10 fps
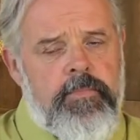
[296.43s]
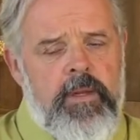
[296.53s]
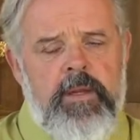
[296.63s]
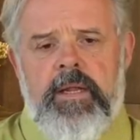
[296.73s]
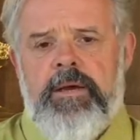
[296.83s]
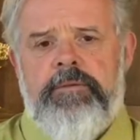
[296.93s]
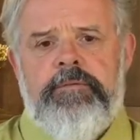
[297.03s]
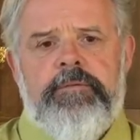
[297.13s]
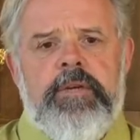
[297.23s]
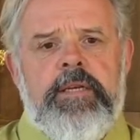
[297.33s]
Life
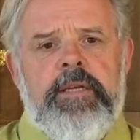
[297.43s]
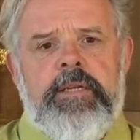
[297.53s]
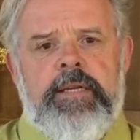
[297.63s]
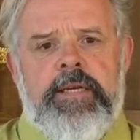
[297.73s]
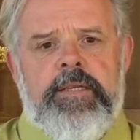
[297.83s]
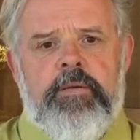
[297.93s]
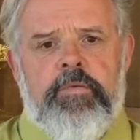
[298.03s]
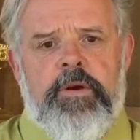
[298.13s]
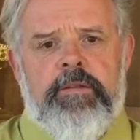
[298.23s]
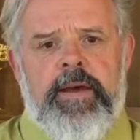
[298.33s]
takes the
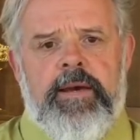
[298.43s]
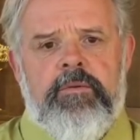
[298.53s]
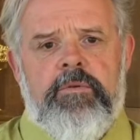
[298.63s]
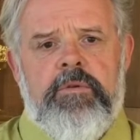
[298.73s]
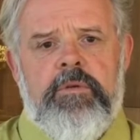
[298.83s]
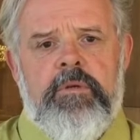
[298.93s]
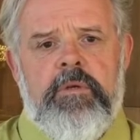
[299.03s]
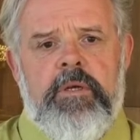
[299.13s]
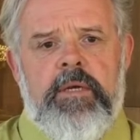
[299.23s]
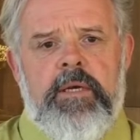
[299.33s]
breath out.
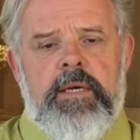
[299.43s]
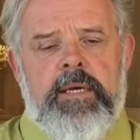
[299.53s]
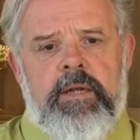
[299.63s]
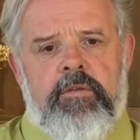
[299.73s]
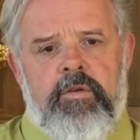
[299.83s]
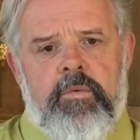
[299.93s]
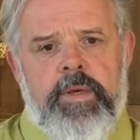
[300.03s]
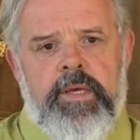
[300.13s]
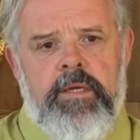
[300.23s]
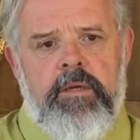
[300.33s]
And so we
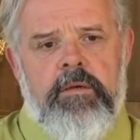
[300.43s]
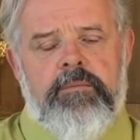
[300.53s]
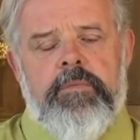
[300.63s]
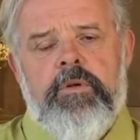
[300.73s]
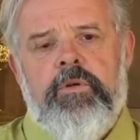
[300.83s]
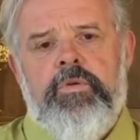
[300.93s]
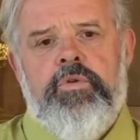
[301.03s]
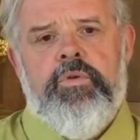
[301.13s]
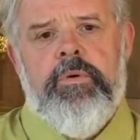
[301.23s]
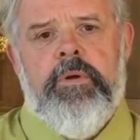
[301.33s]
can
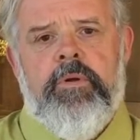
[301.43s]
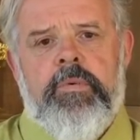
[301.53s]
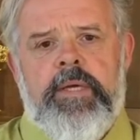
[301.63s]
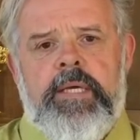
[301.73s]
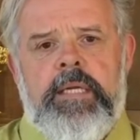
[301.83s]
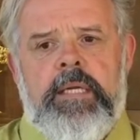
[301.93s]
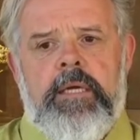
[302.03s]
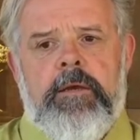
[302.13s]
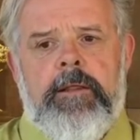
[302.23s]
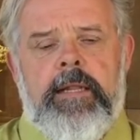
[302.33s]
conjoin, we can
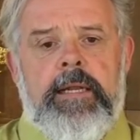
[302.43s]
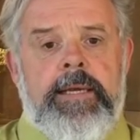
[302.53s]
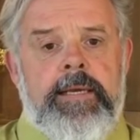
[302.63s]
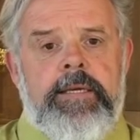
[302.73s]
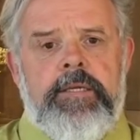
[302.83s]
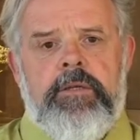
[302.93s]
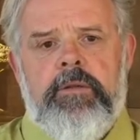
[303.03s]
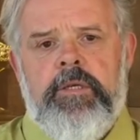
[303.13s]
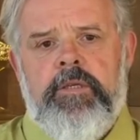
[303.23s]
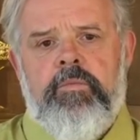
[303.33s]
link to
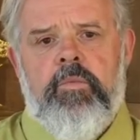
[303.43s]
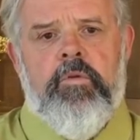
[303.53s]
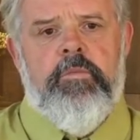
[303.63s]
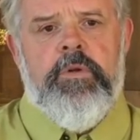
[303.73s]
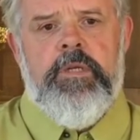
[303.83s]
this movement,